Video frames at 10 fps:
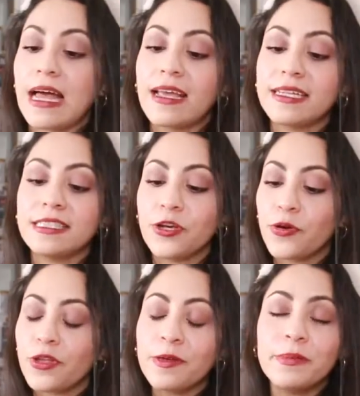I can tell
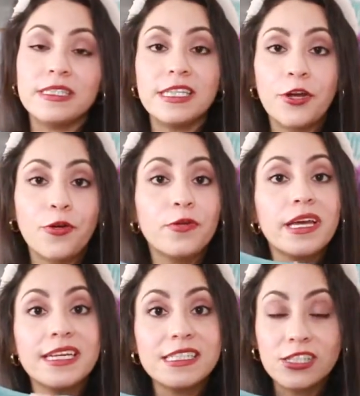you the material,
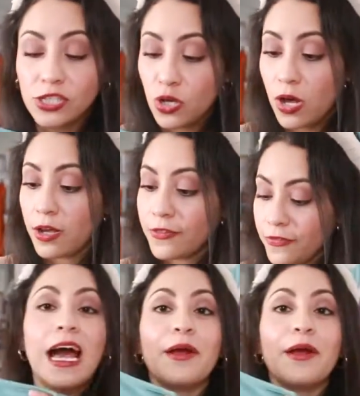it's soft.